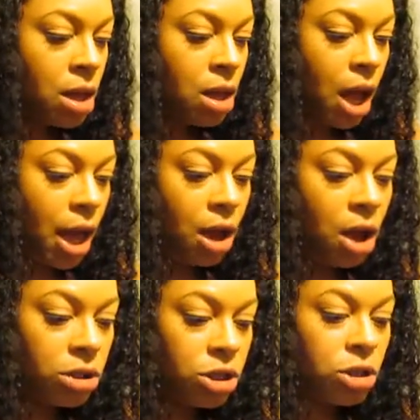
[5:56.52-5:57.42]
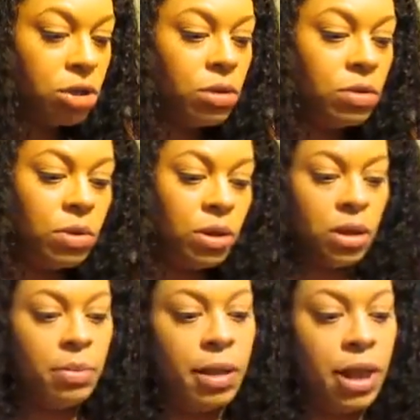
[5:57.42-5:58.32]
I also
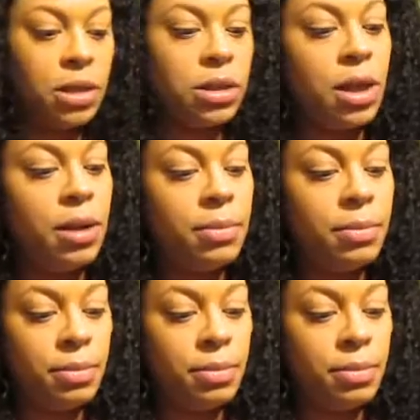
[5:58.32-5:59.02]
picked up